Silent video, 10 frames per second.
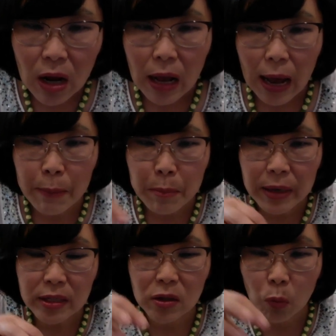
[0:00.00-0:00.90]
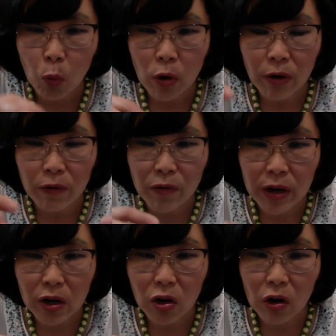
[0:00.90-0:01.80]
I mix the water and
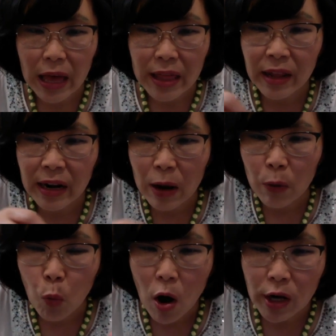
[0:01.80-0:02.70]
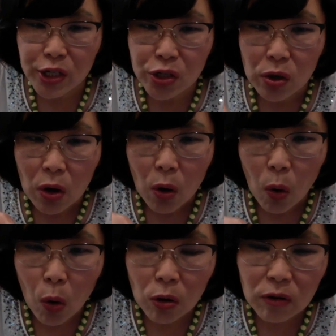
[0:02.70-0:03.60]
vinegar, and then I wash
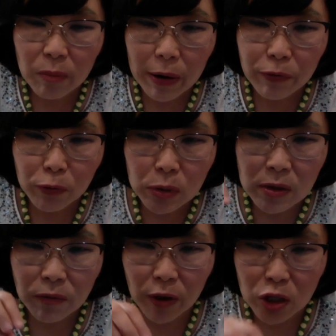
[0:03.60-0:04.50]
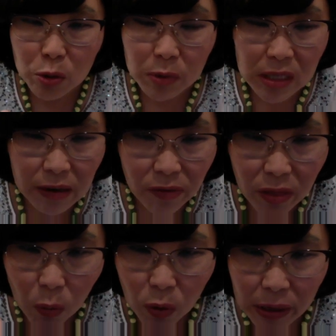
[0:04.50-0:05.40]
all of my fruits and vegetables, even
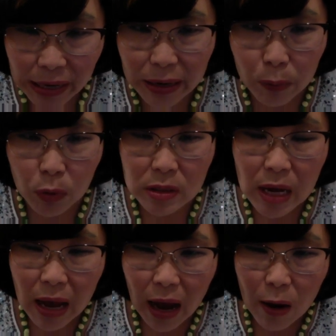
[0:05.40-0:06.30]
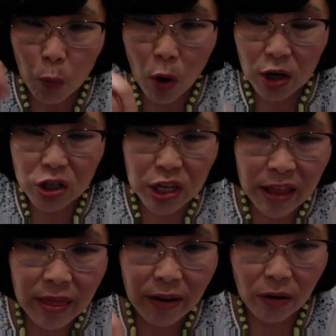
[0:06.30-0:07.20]
the organic ones, I wash
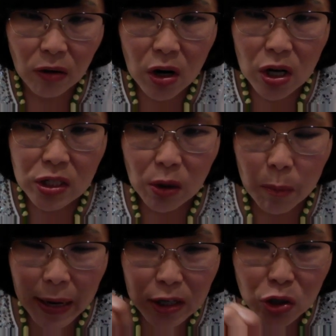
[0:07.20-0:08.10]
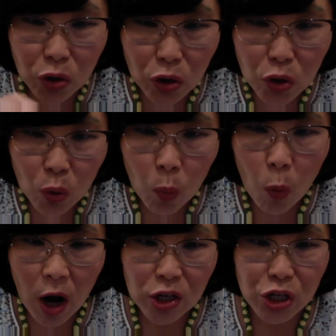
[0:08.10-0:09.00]
in there. So make sure you're
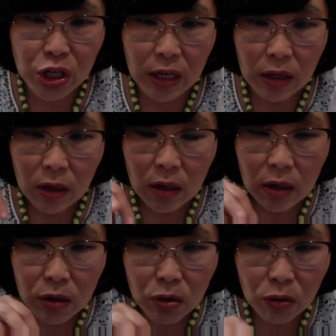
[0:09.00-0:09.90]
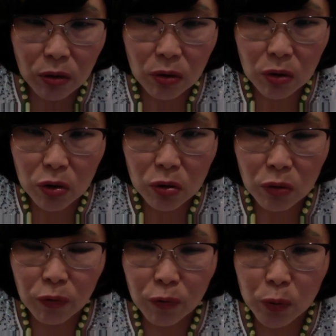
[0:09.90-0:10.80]
washing your
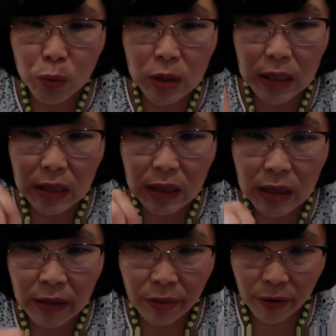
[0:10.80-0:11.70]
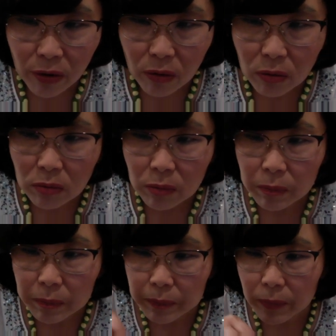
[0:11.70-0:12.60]
food in there,
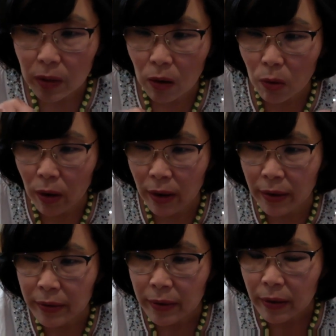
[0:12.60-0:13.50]
okay?